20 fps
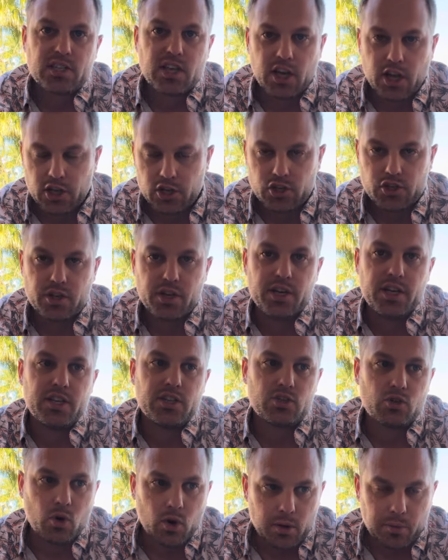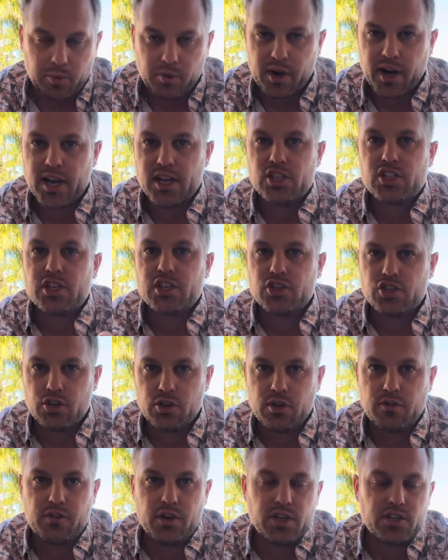countries, corporations,
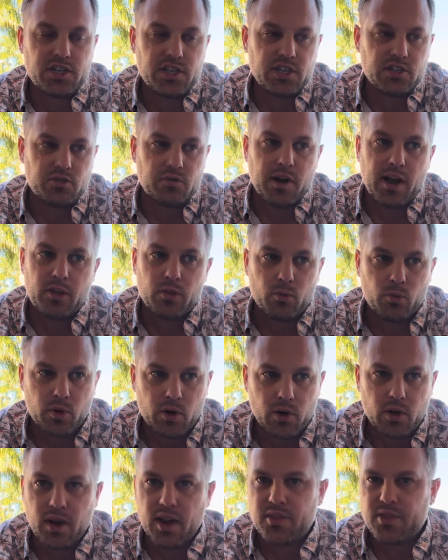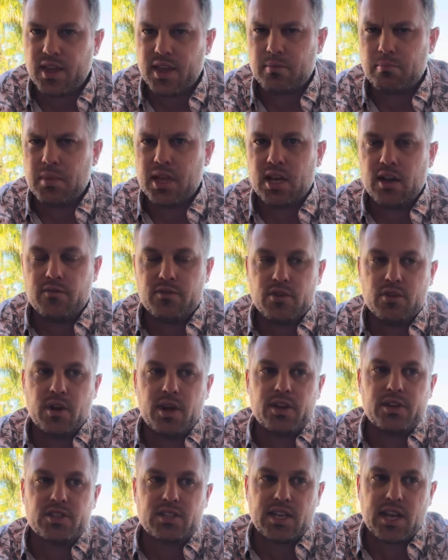universities around the world. I think many of you
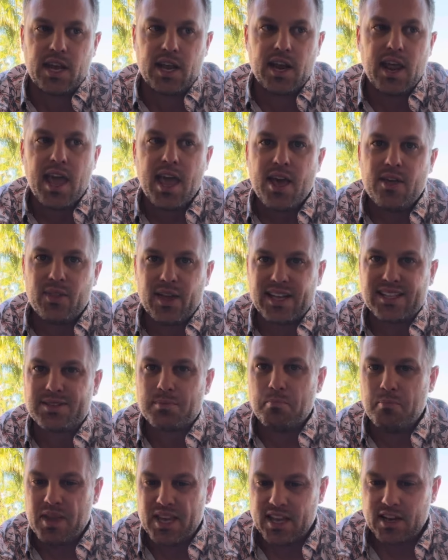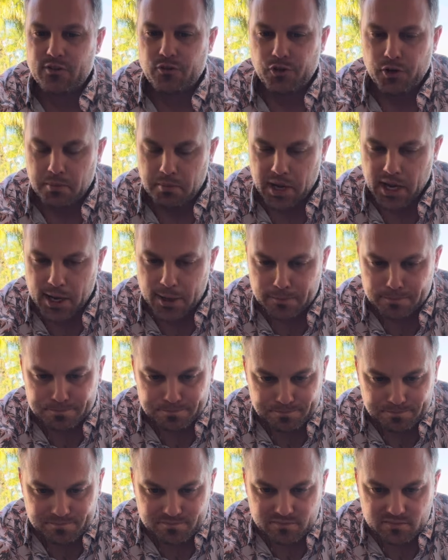understand that's big for me.
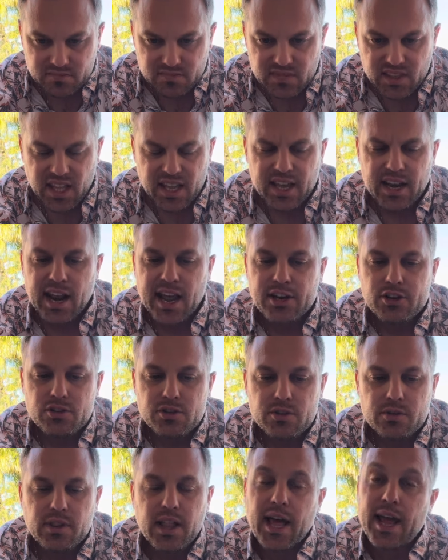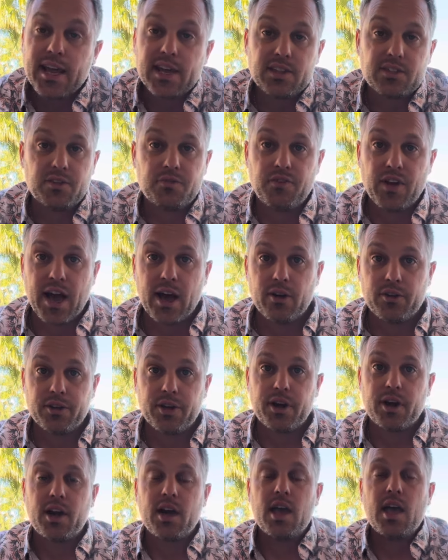And I do like the
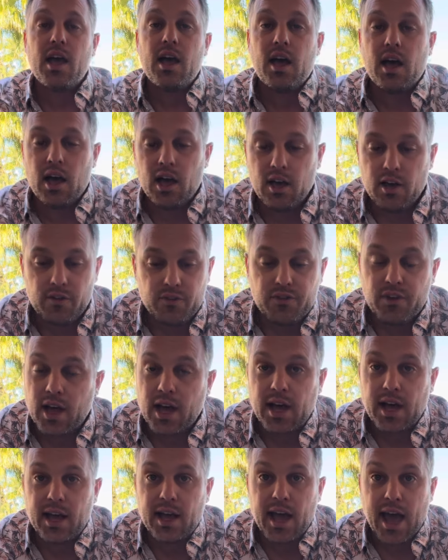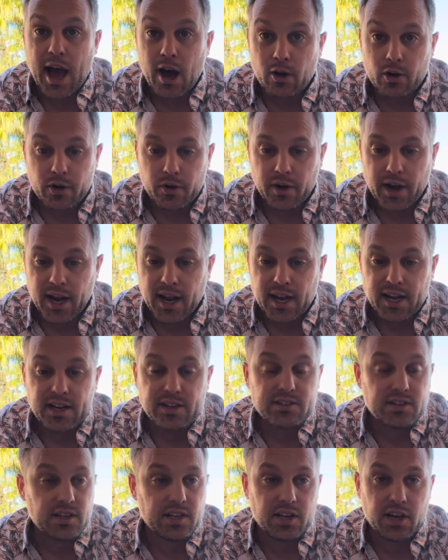founder of
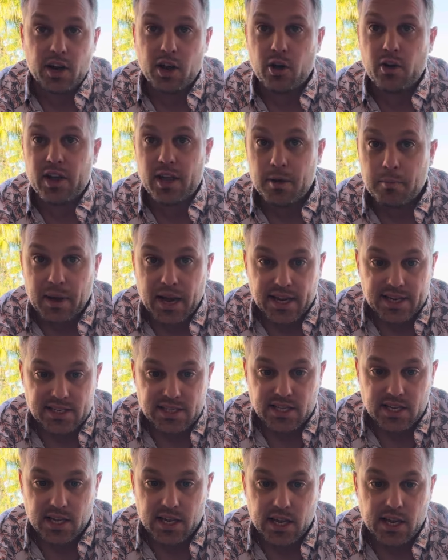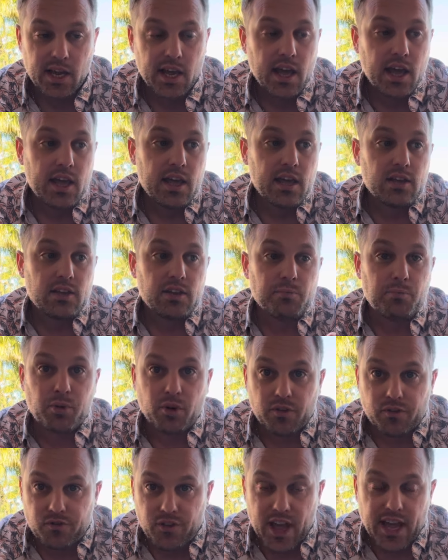Algorand, you know, MIT
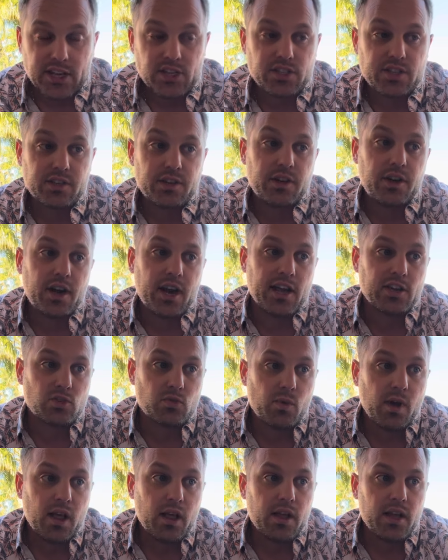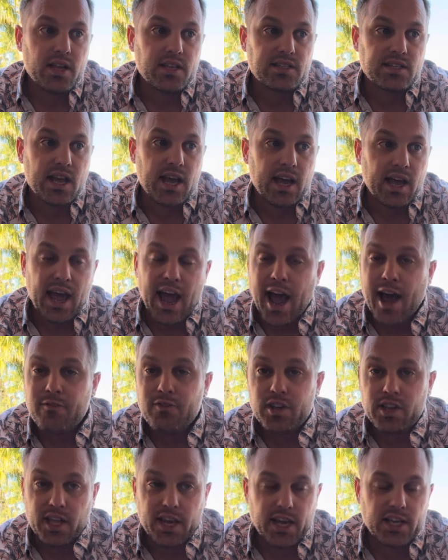professor, as well as
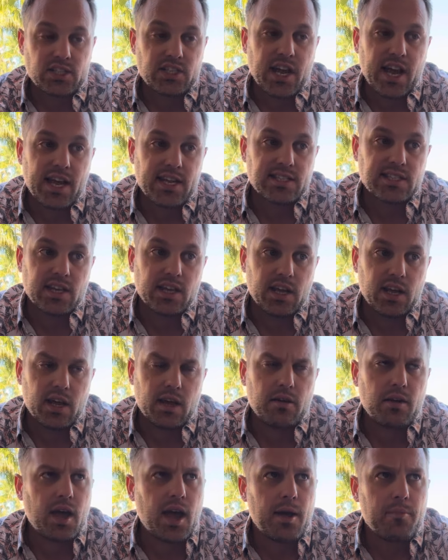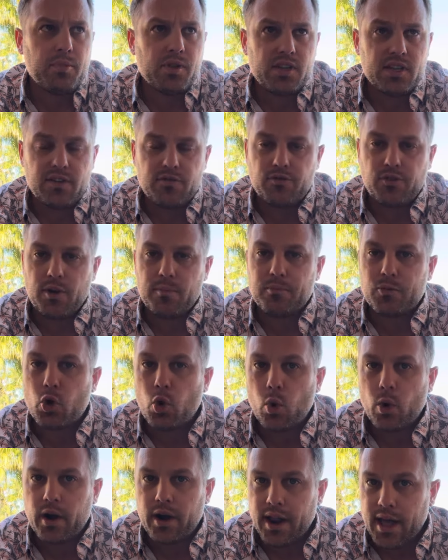Avalanche has, I believe from
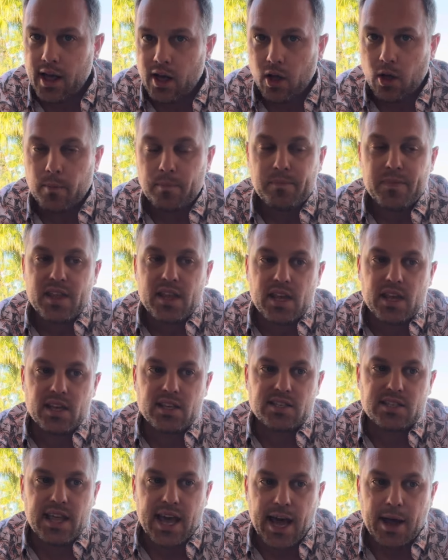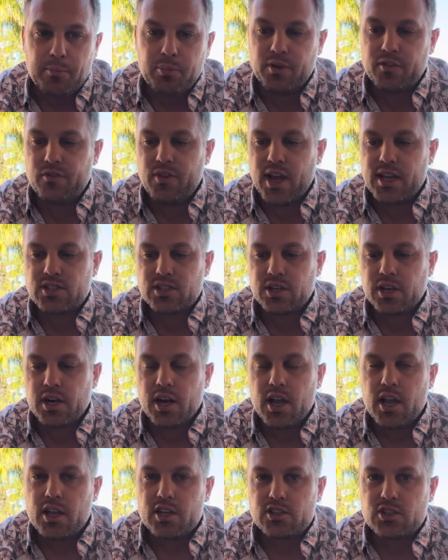Cornell, is that professor.
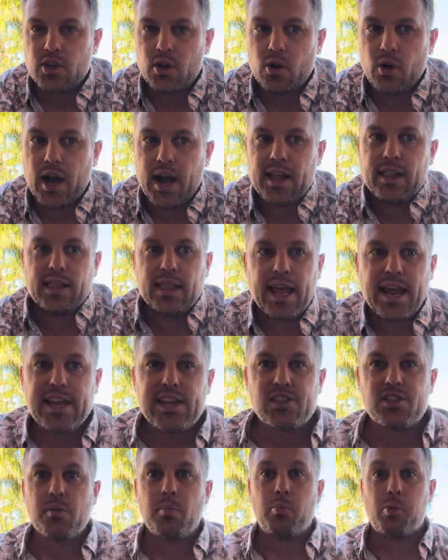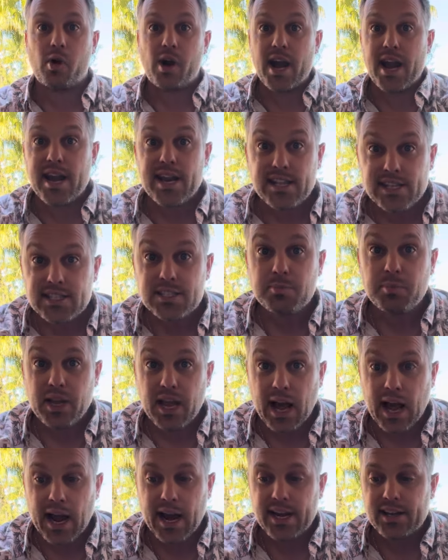So I like the brains
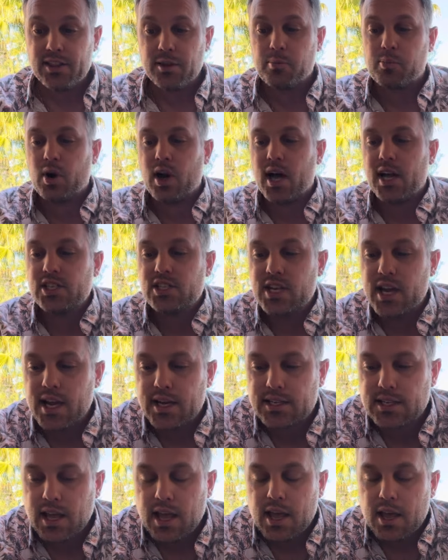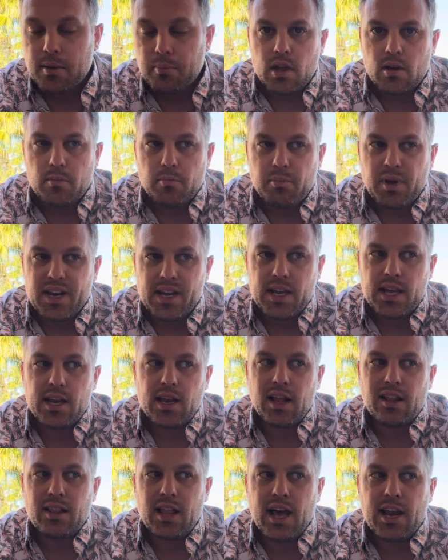behind the project. But again,
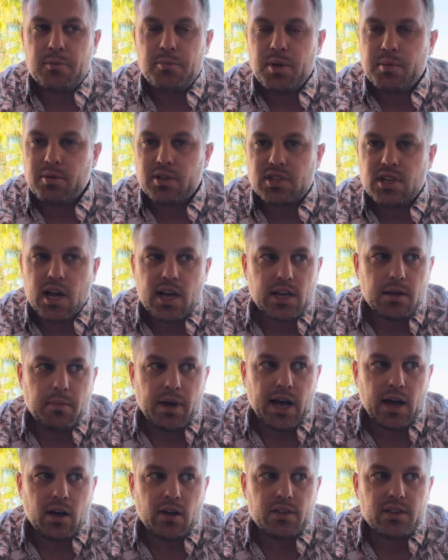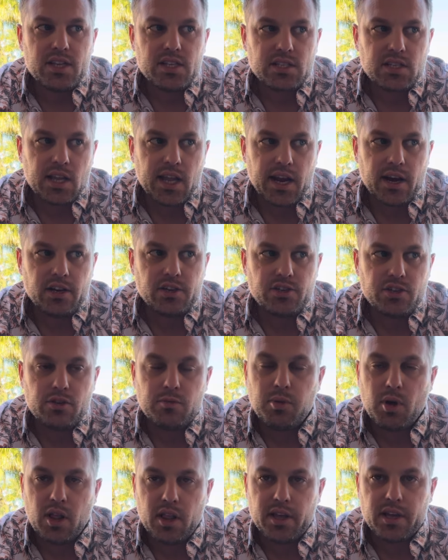a lot of people talk about this layer two
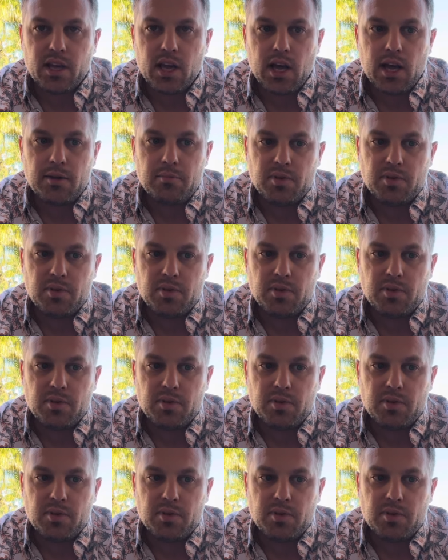Polygon